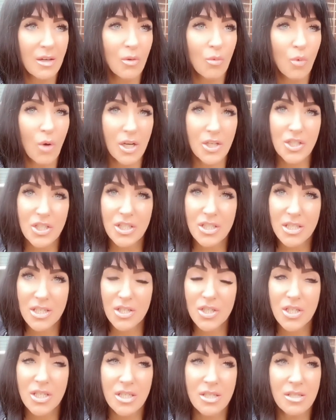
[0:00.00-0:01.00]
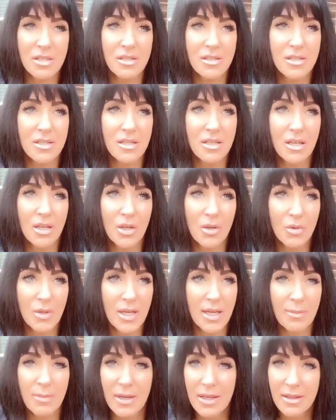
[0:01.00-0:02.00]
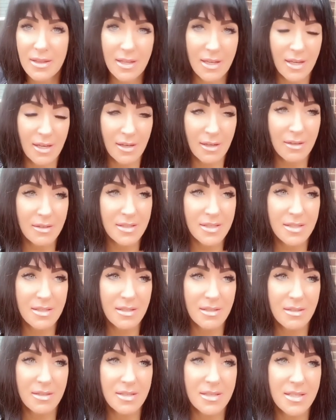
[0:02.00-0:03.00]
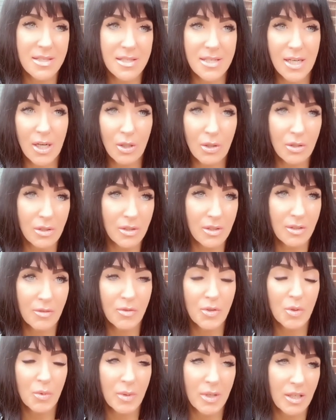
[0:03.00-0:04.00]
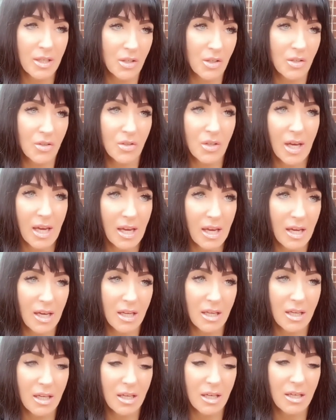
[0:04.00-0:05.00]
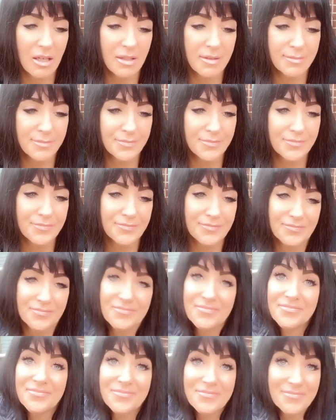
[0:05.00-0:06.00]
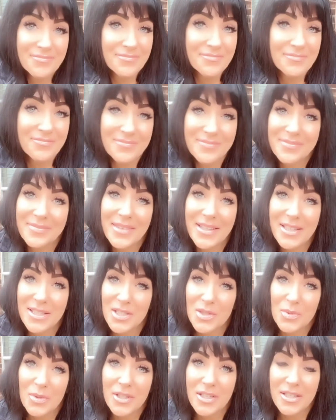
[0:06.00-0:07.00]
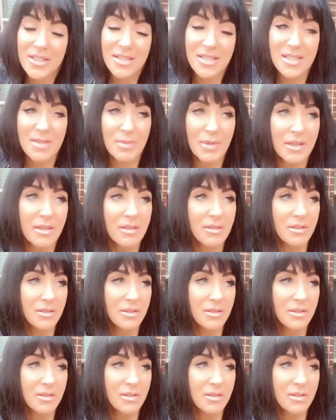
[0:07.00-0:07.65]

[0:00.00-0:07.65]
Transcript: washing dishes, you know, keeping things sterile, if you will. And um, it is what it is. But